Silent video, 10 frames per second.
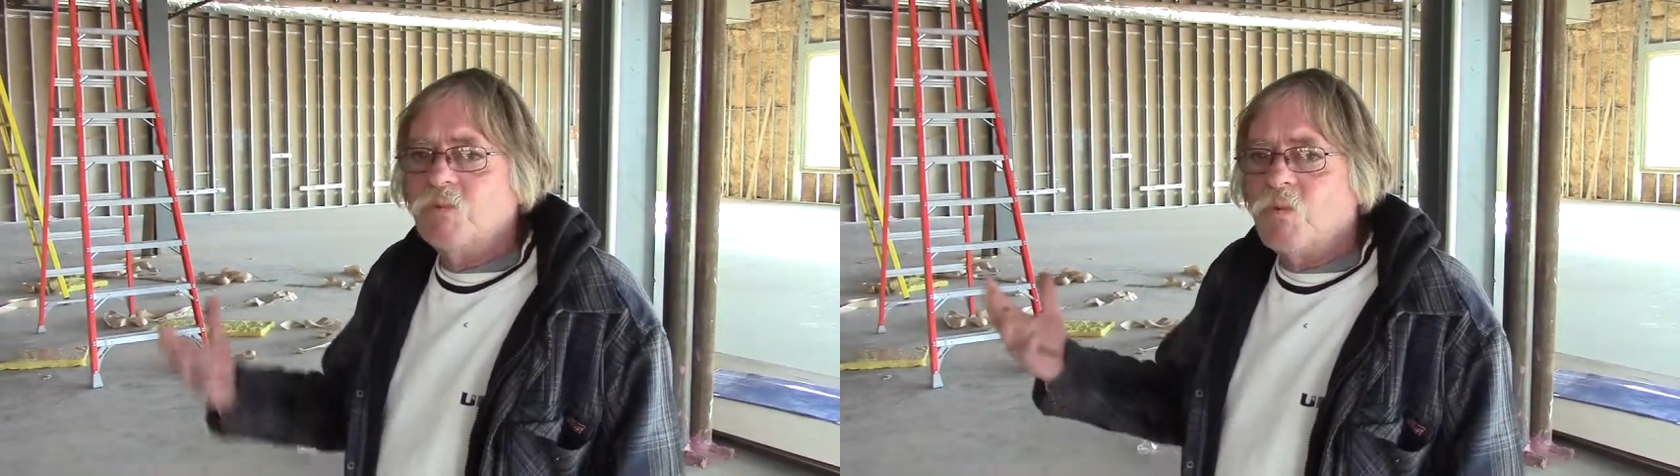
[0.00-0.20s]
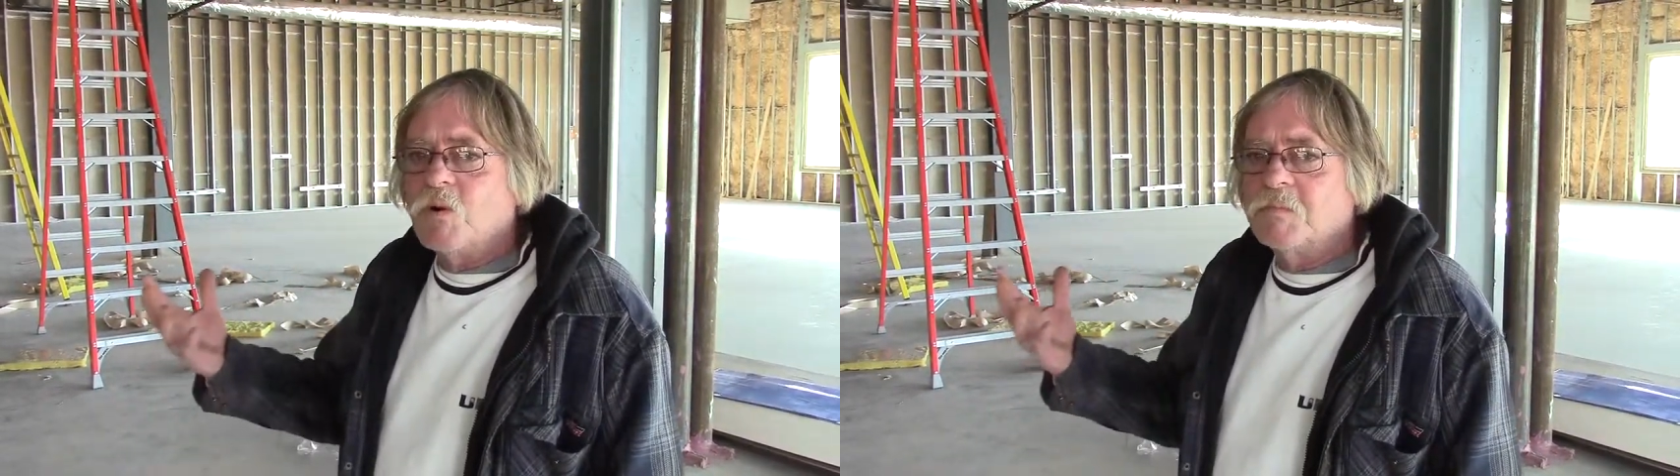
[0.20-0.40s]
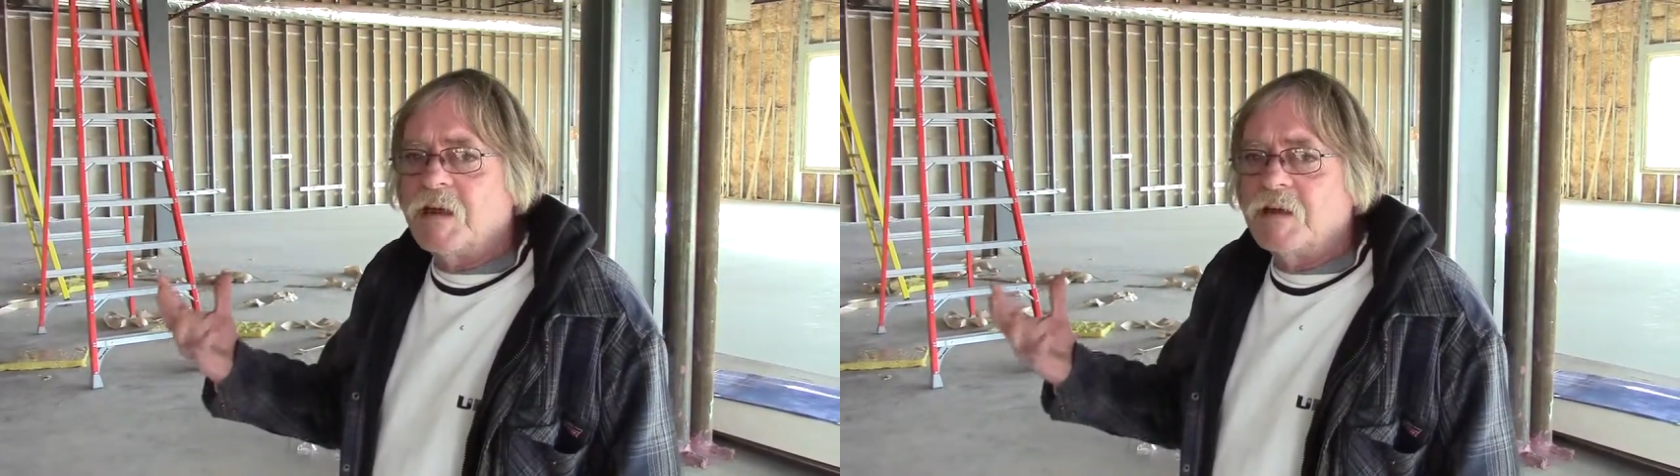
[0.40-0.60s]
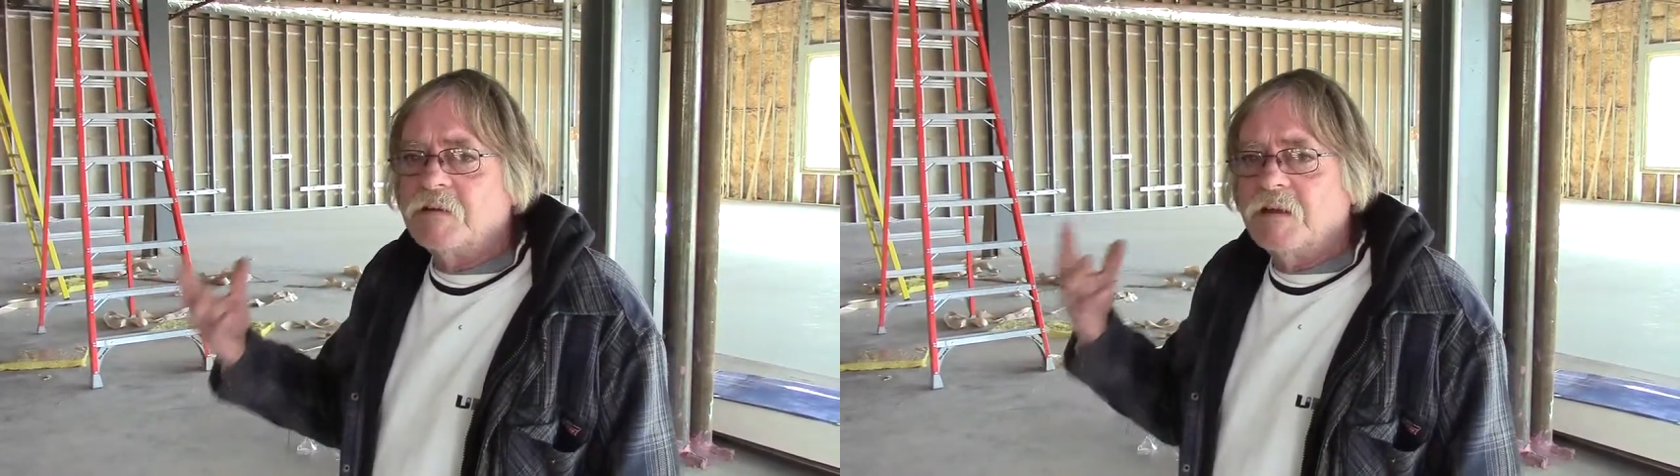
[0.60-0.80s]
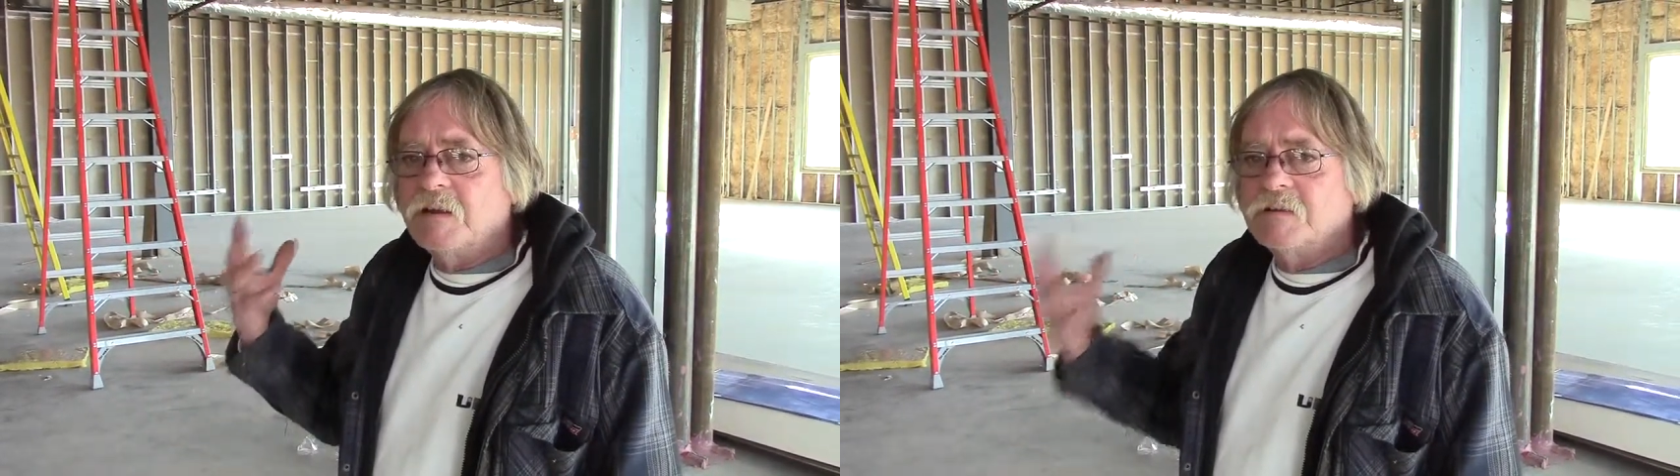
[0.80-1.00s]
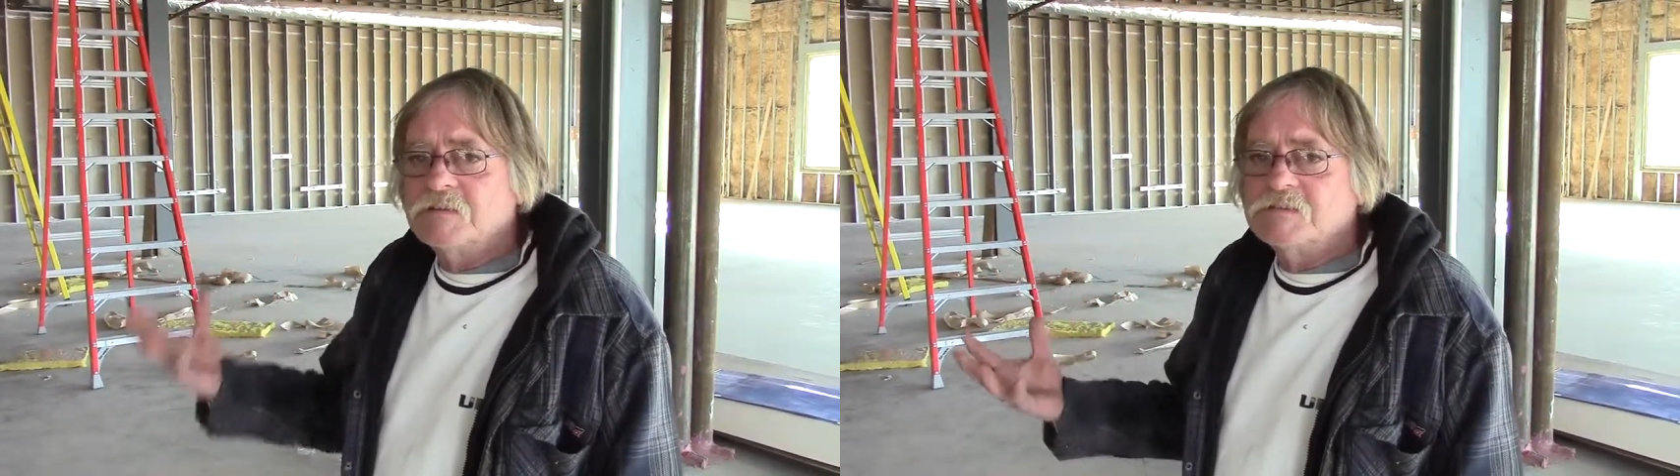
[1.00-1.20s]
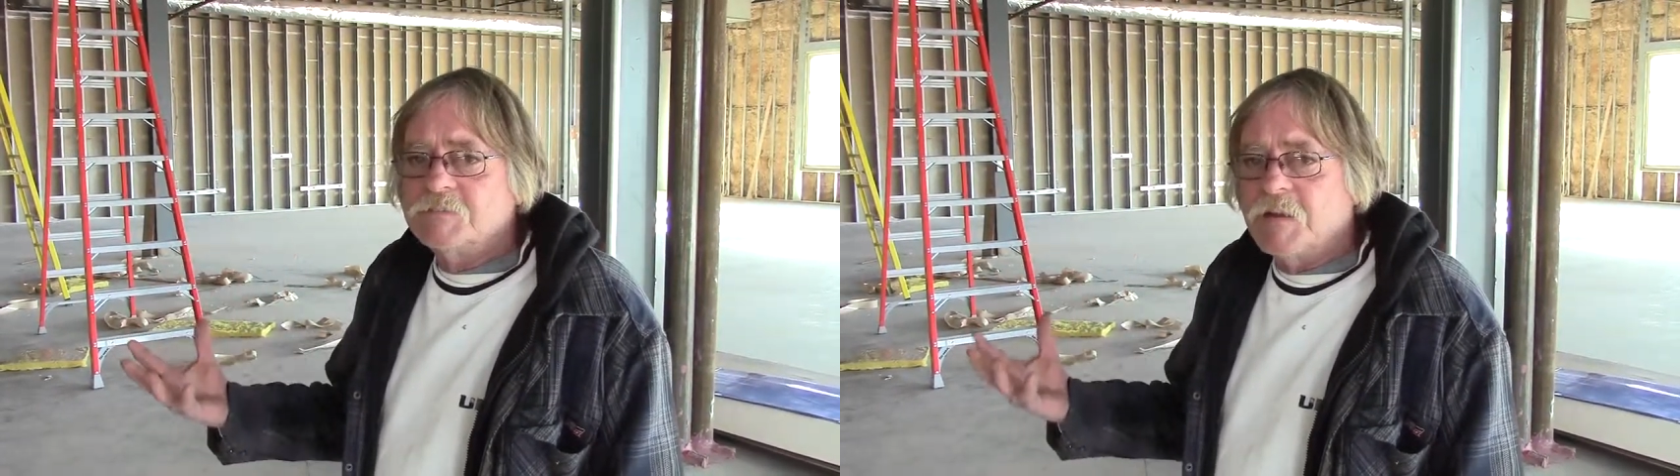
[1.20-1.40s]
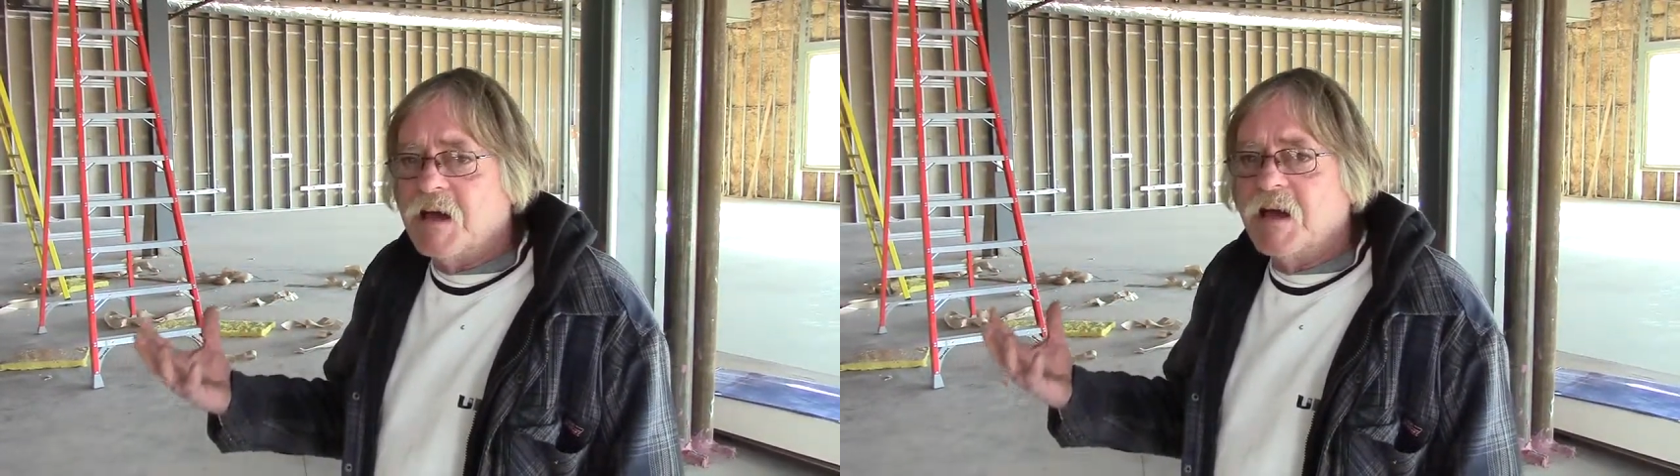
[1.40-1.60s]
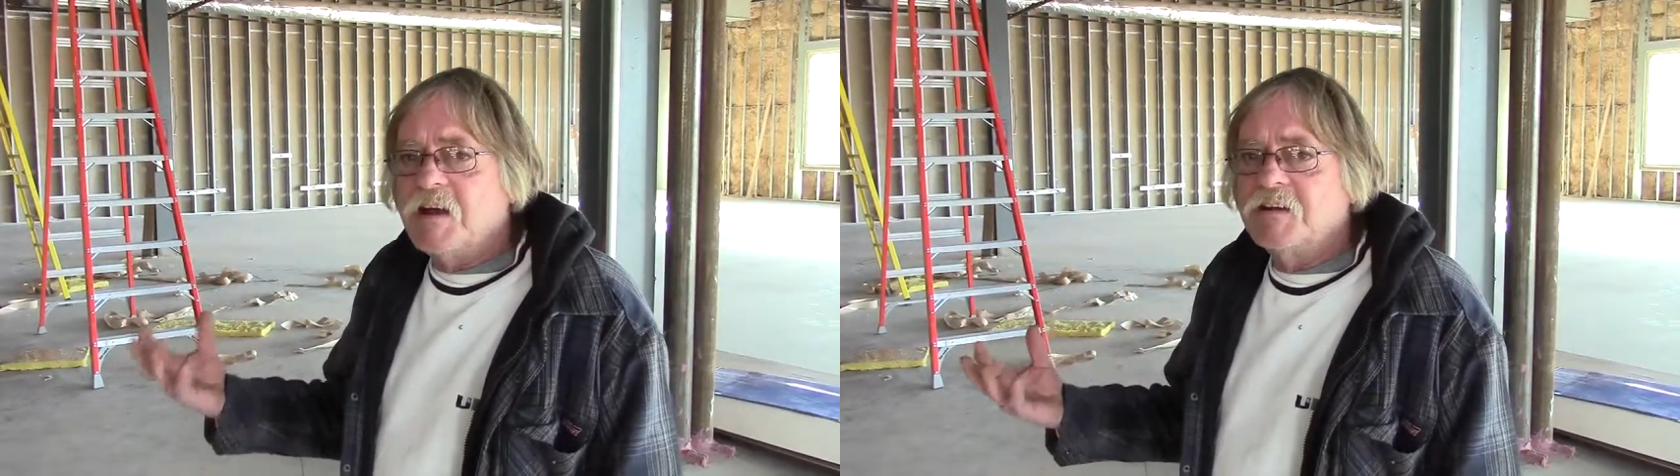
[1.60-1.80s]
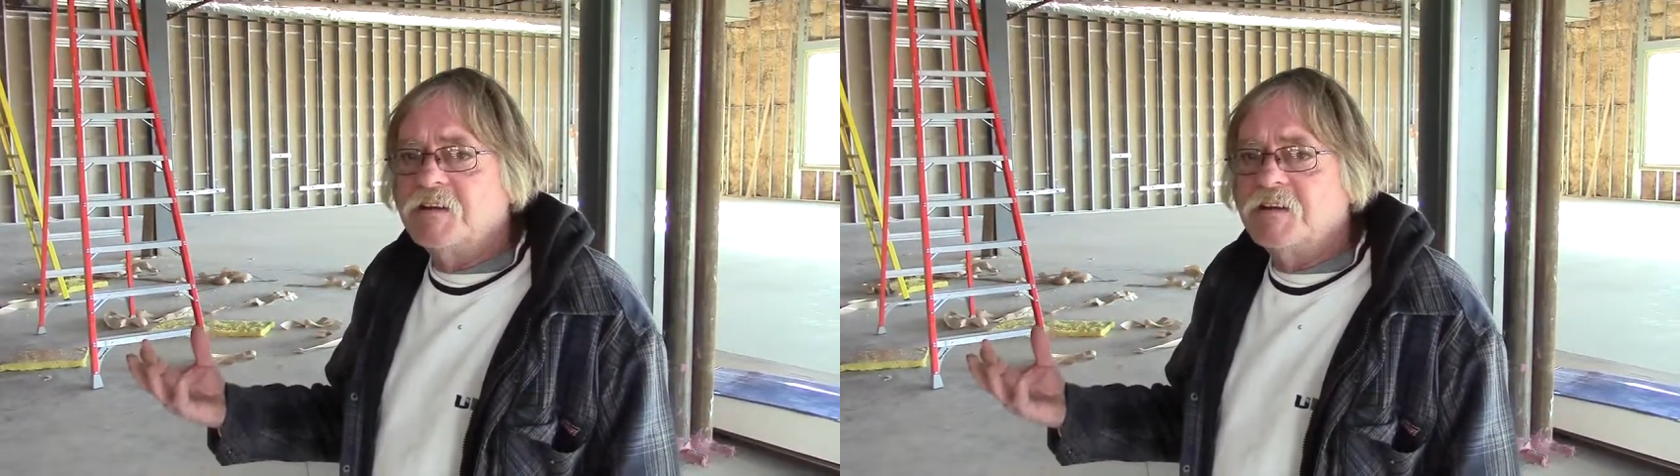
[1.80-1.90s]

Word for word: warm that supply air